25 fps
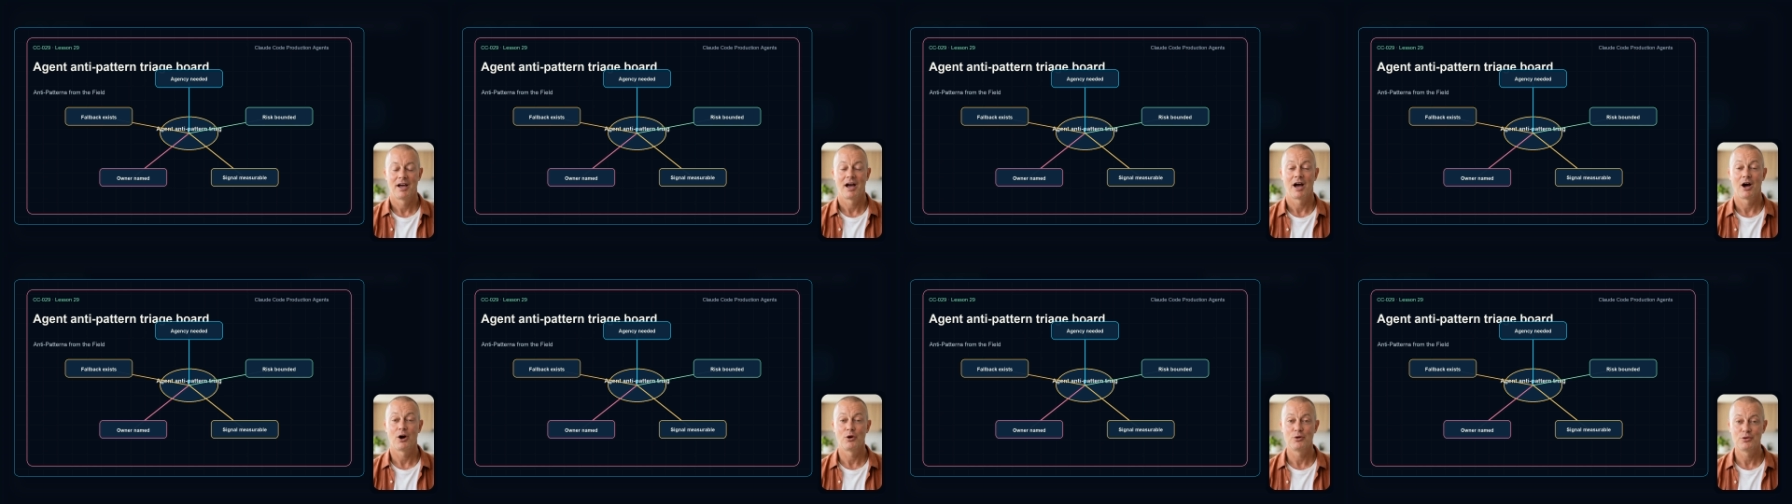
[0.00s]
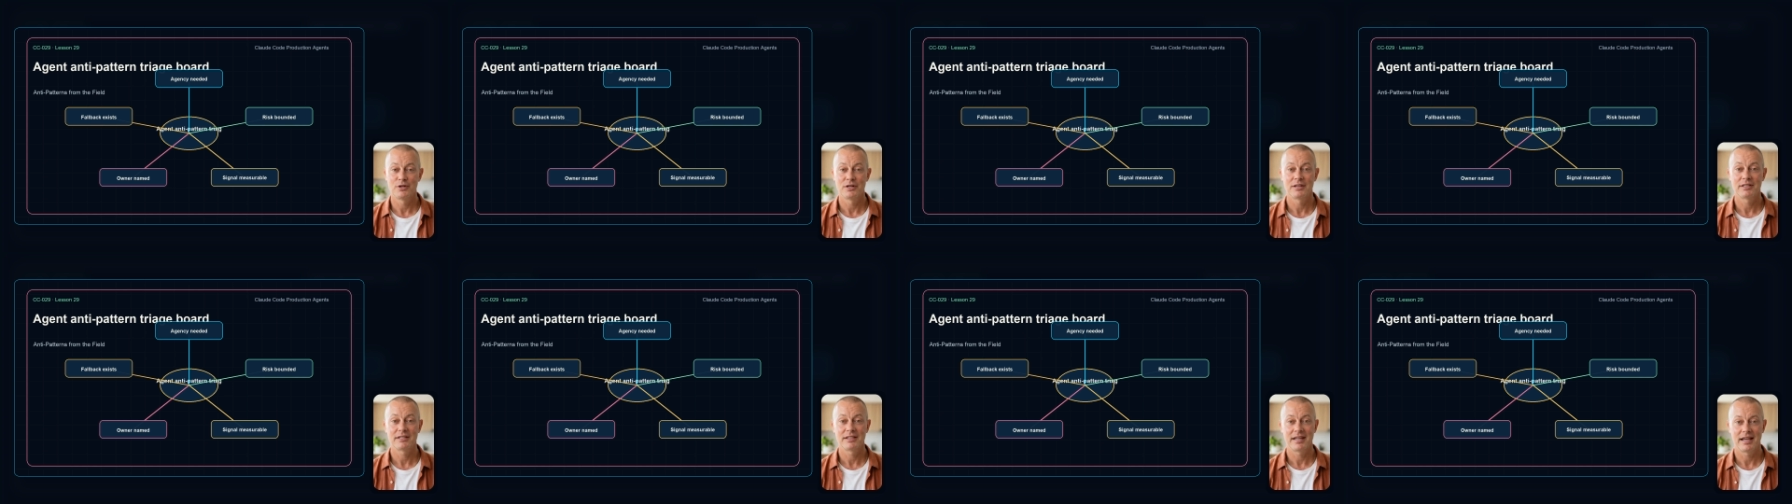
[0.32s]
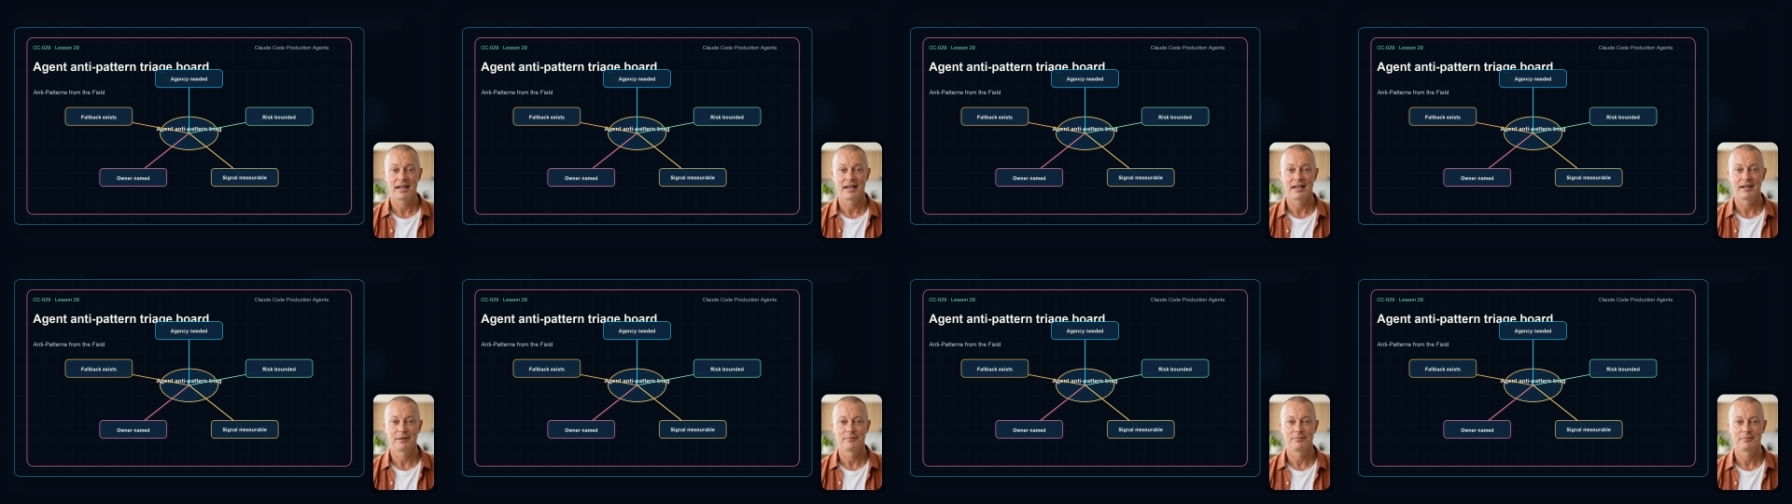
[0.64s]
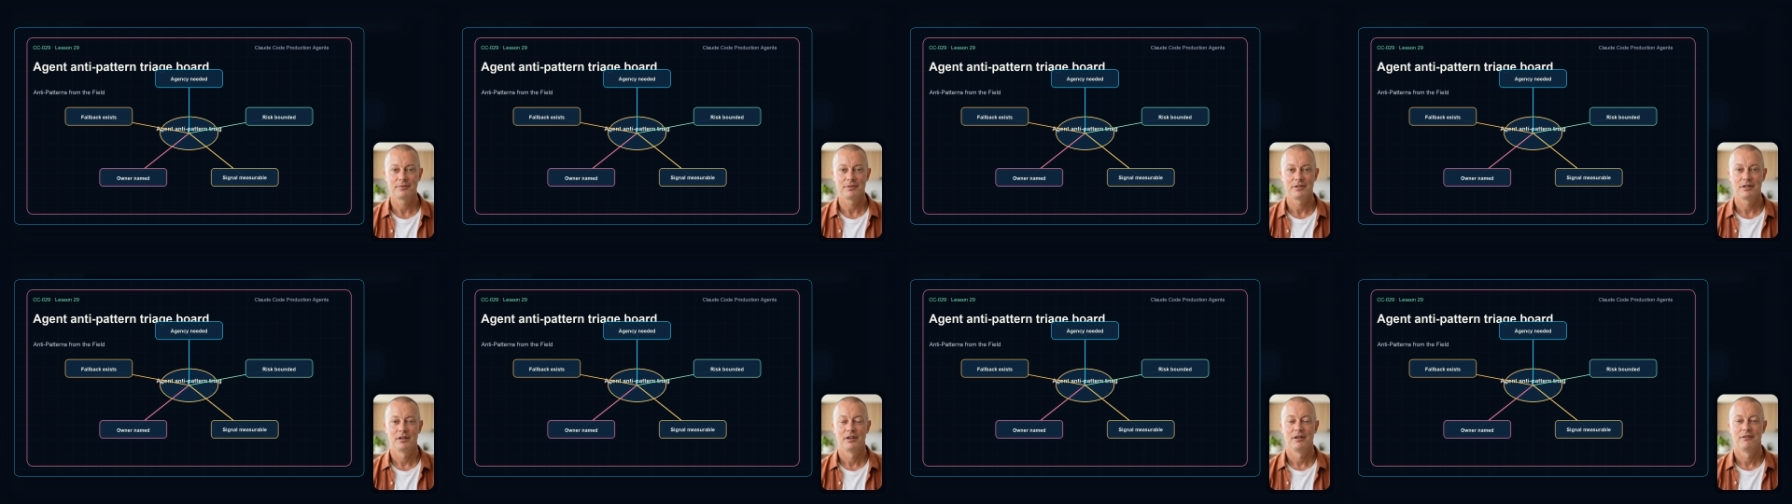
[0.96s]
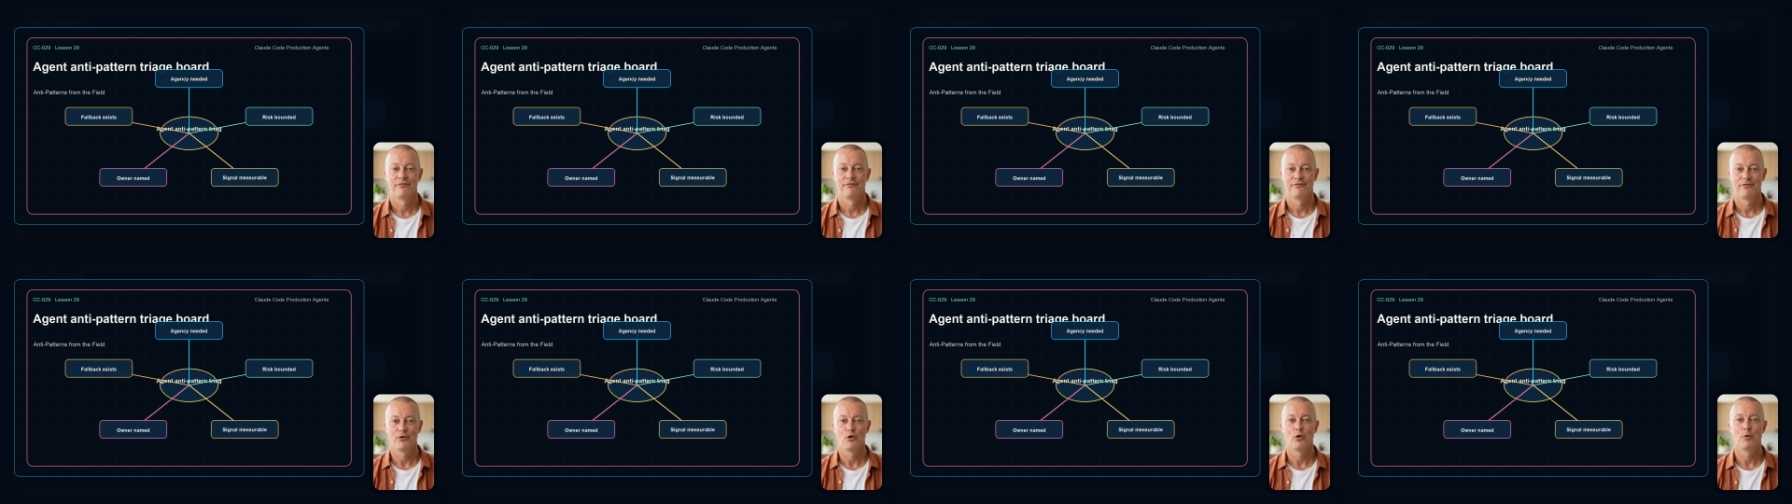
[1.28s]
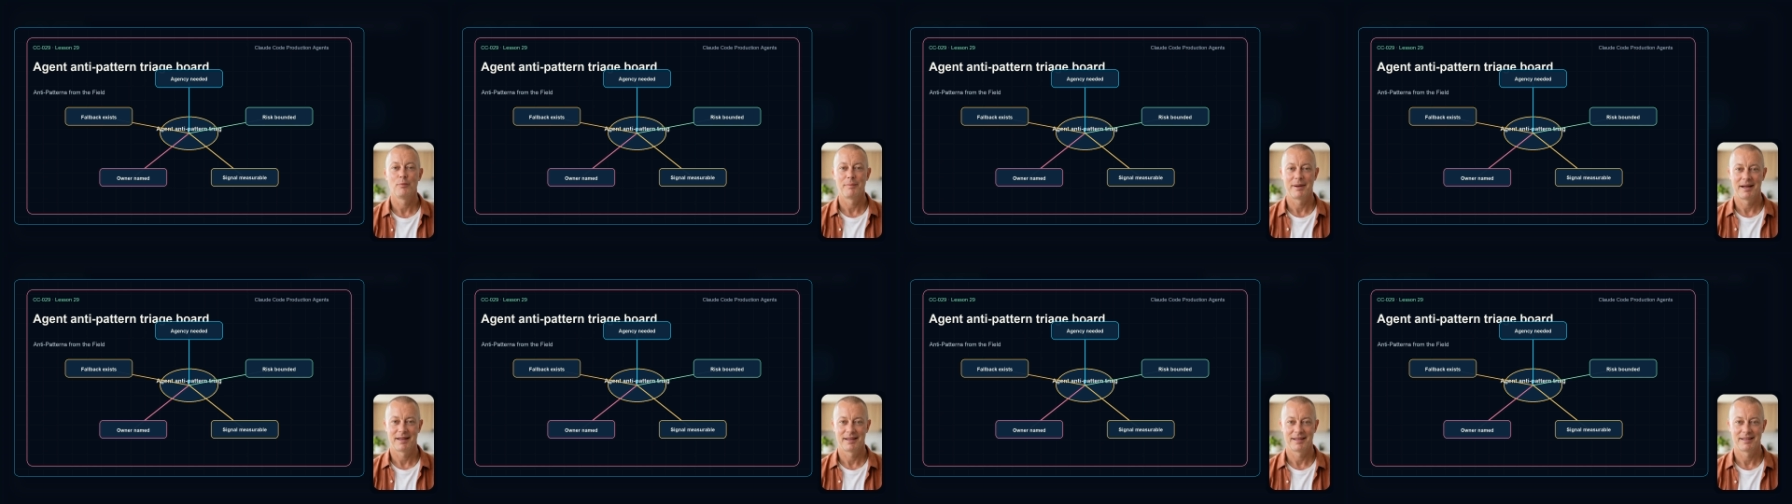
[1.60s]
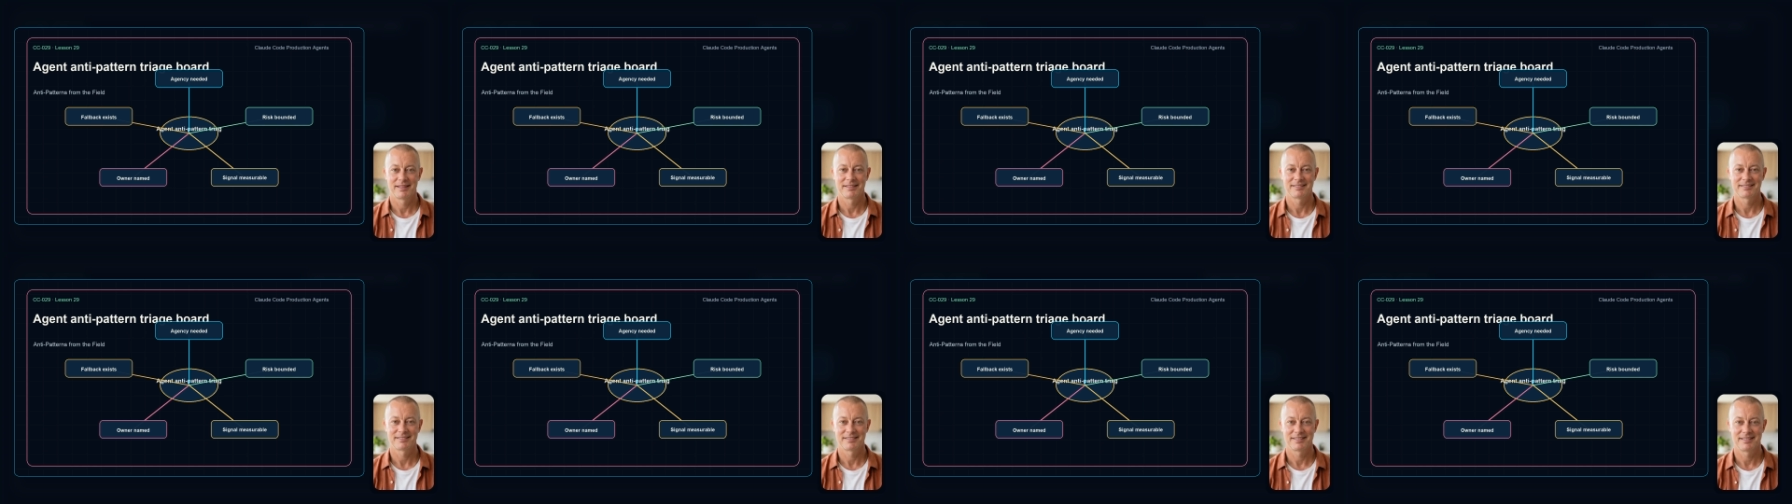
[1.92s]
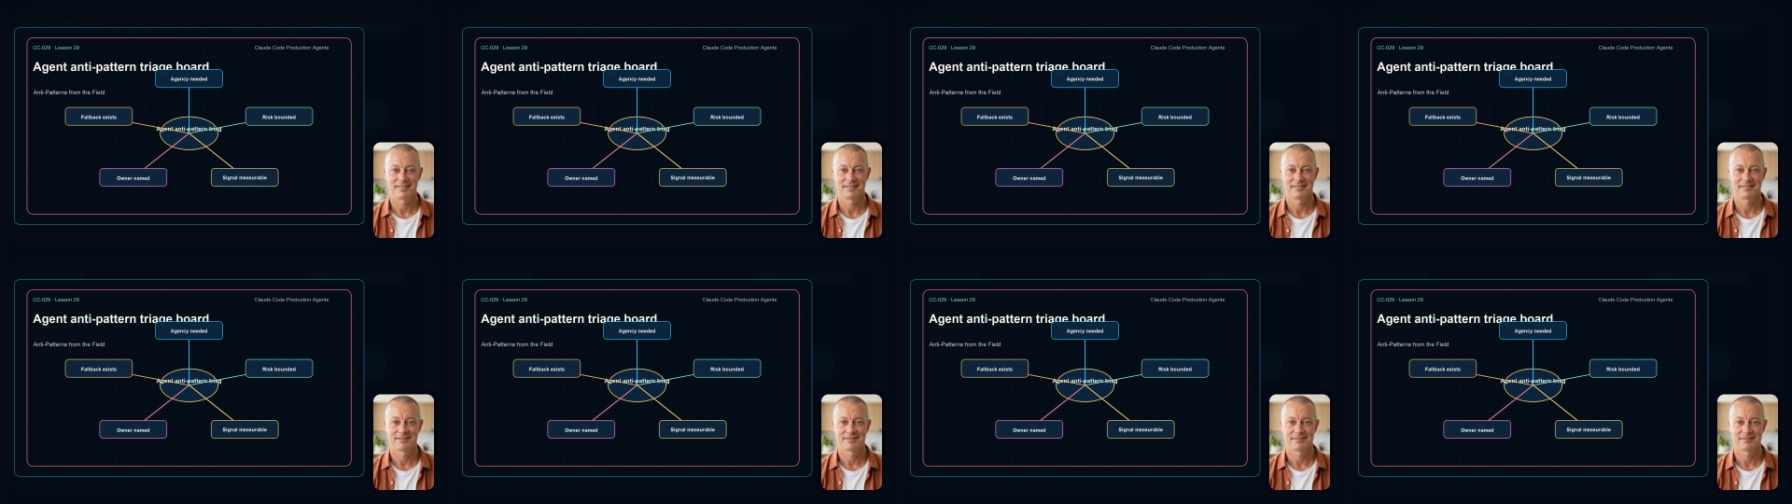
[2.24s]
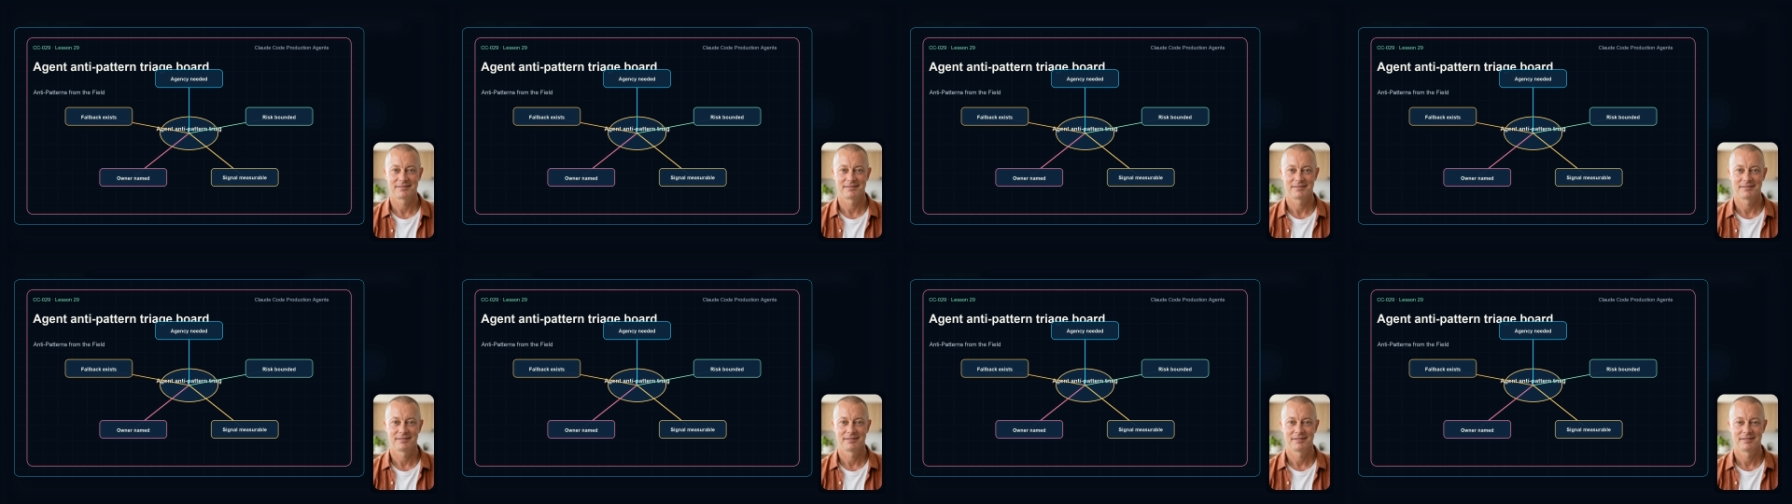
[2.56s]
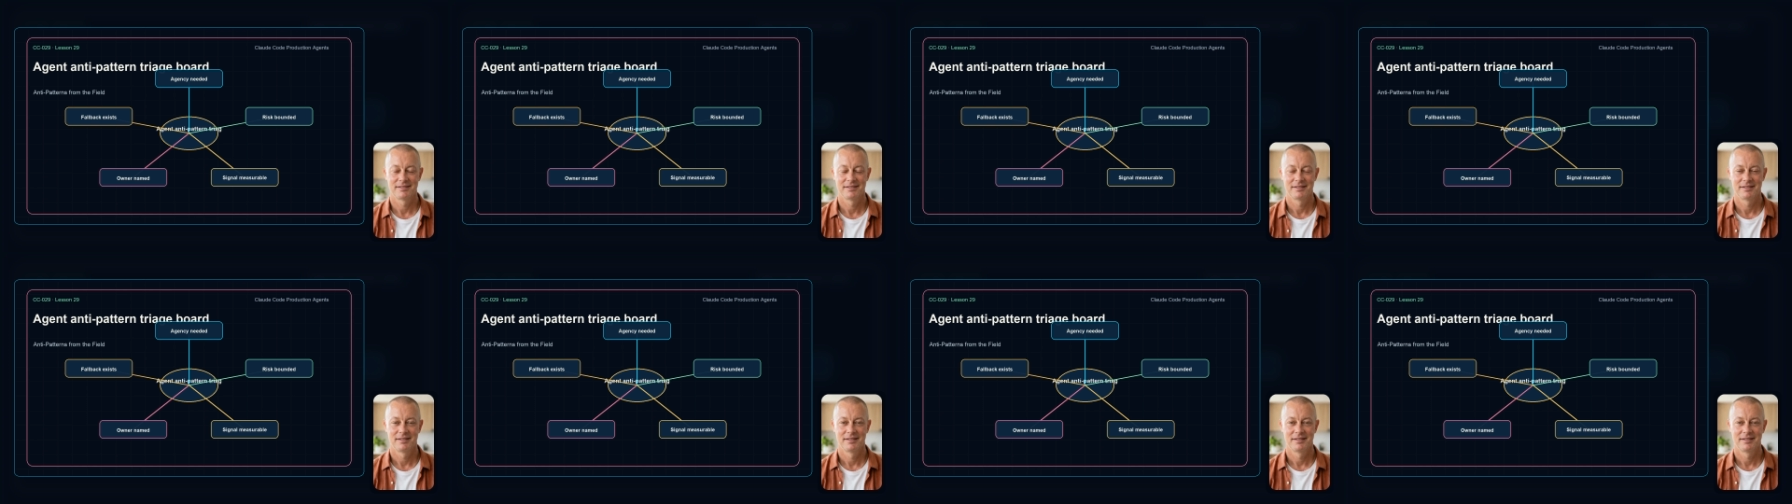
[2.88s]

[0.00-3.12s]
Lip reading: owner named, fallback exists.